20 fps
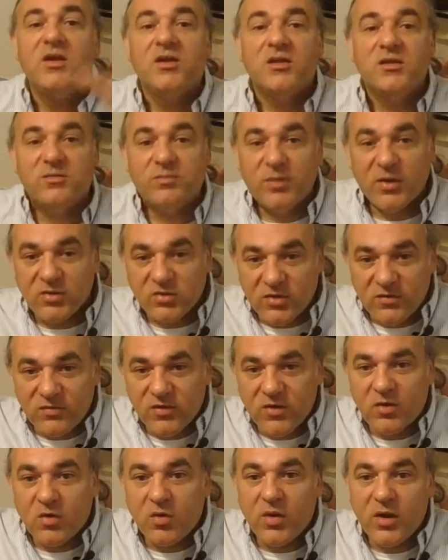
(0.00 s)
especially if
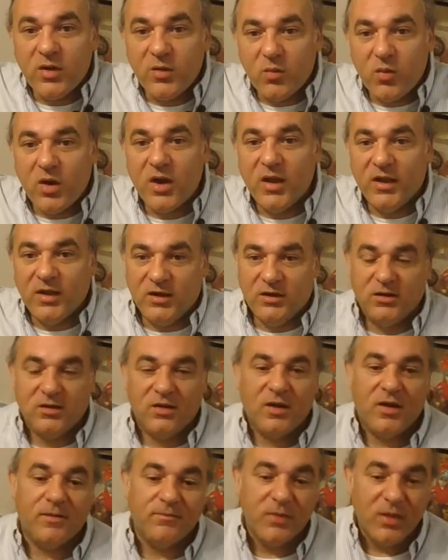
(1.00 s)
you're going
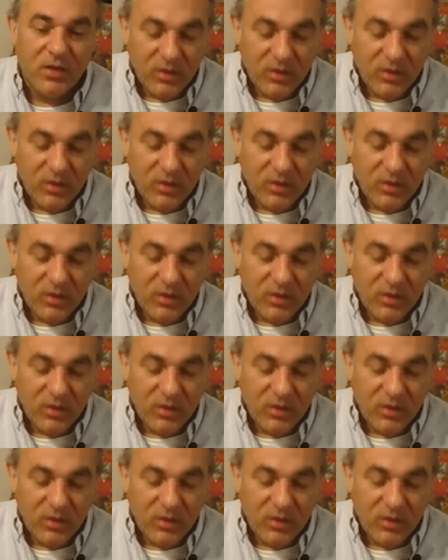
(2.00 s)
wide.